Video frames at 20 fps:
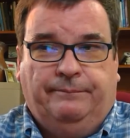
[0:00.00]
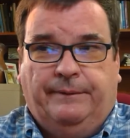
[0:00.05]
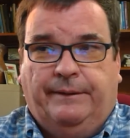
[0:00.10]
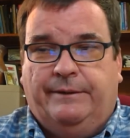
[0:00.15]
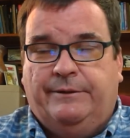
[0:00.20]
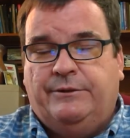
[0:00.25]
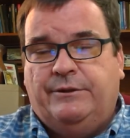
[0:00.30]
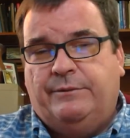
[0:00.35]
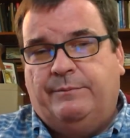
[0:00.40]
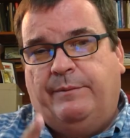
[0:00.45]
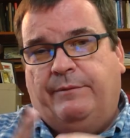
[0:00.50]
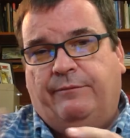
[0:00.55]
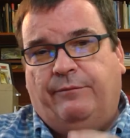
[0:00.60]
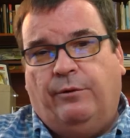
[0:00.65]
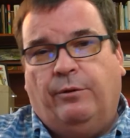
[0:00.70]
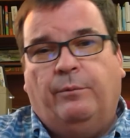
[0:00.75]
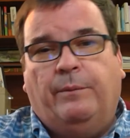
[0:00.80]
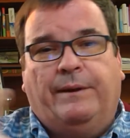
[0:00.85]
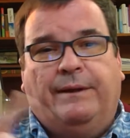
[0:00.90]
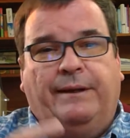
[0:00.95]
And just
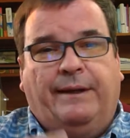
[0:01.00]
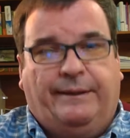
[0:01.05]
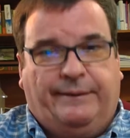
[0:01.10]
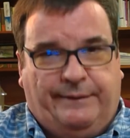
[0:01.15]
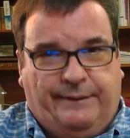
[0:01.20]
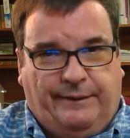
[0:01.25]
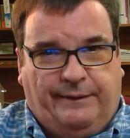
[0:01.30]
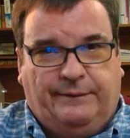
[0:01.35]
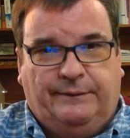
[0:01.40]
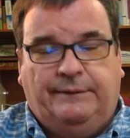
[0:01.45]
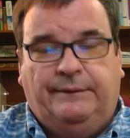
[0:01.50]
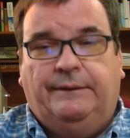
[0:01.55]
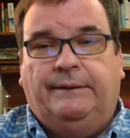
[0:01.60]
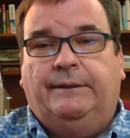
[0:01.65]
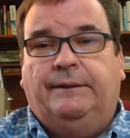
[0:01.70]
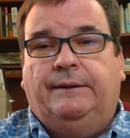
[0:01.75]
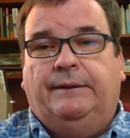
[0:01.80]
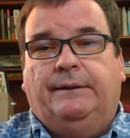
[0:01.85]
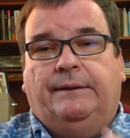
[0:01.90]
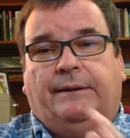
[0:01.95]
before we get there,
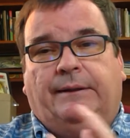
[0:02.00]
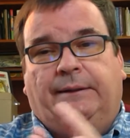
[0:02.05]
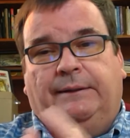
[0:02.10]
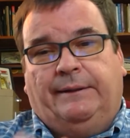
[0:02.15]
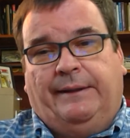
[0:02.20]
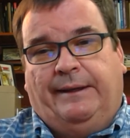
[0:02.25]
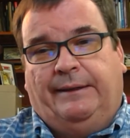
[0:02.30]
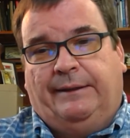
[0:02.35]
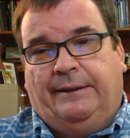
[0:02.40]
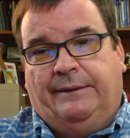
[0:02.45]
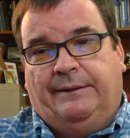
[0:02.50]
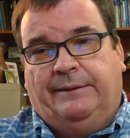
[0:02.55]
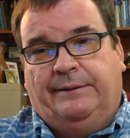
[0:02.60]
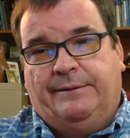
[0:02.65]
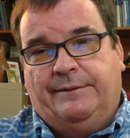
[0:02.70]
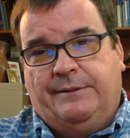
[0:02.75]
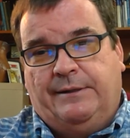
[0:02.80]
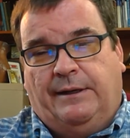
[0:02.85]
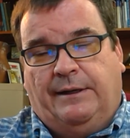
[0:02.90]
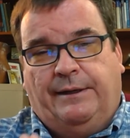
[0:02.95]
Layla
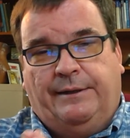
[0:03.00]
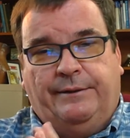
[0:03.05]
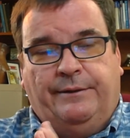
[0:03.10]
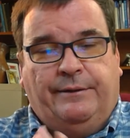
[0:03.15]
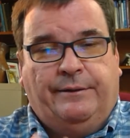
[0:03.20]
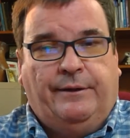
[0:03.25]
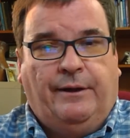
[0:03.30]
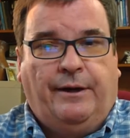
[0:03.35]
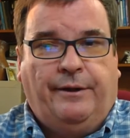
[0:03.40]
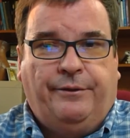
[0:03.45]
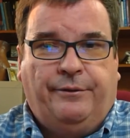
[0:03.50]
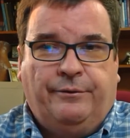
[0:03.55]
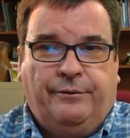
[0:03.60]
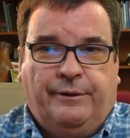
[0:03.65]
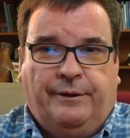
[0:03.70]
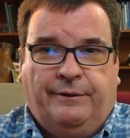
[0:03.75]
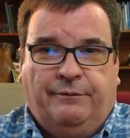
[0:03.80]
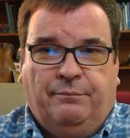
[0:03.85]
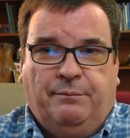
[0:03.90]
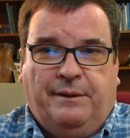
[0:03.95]
Saad, the author
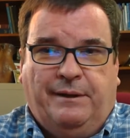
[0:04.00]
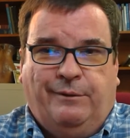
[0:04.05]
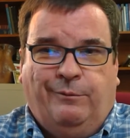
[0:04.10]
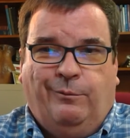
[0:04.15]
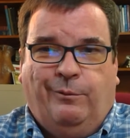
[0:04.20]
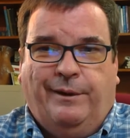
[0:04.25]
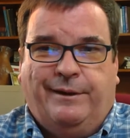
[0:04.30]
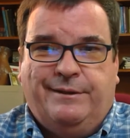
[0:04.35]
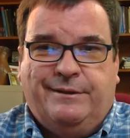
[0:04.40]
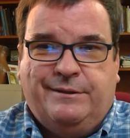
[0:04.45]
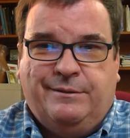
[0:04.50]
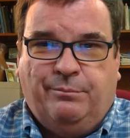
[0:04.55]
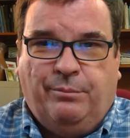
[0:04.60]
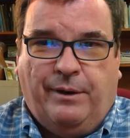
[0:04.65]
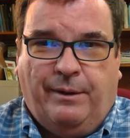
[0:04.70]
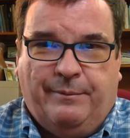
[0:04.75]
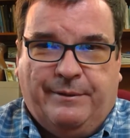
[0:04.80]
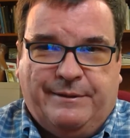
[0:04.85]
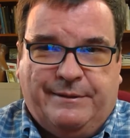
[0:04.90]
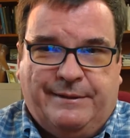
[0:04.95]
of Me and White
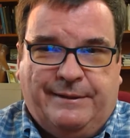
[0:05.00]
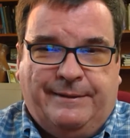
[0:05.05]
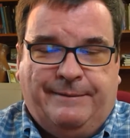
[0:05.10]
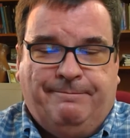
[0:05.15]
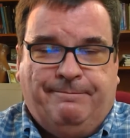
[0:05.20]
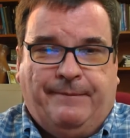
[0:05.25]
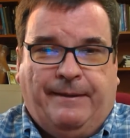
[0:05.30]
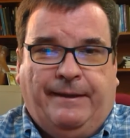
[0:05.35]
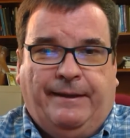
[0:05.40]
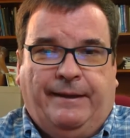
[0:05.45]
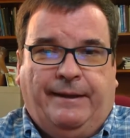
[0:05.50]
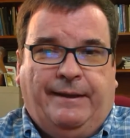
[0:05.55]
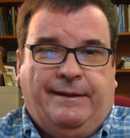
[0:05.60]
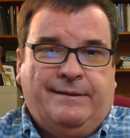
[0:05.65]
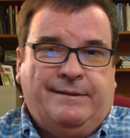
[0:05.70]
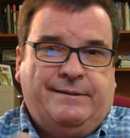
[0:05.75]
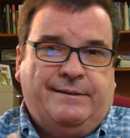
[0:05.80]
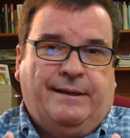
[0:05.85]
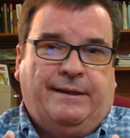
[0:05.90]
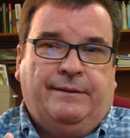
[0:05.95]
Supremacy,
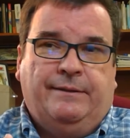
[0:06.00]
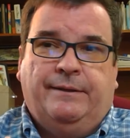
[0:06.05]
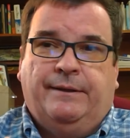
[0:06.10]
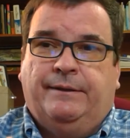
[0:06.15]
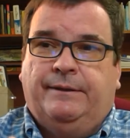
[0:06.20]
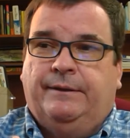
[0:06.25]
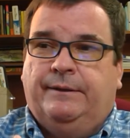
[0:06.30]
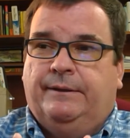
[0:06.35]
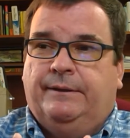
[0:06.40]
has said that